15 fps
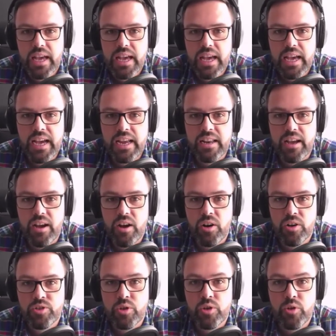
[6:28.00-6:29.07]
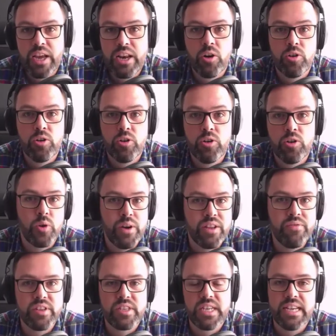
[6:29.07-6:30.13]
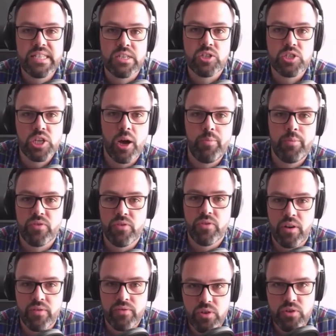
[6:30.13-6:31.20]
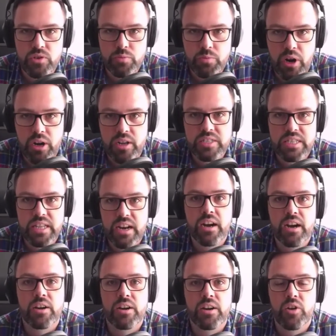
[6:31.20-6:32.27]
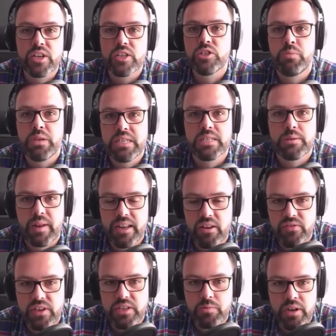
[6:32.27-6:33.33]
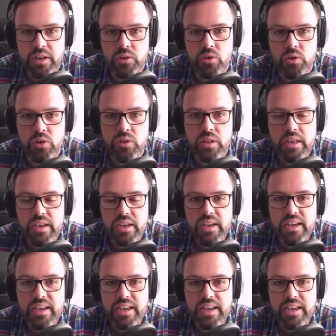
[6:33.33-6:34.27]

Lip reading: And although you can also advertise on top of those products that are going to be displayed on Facebook and Google,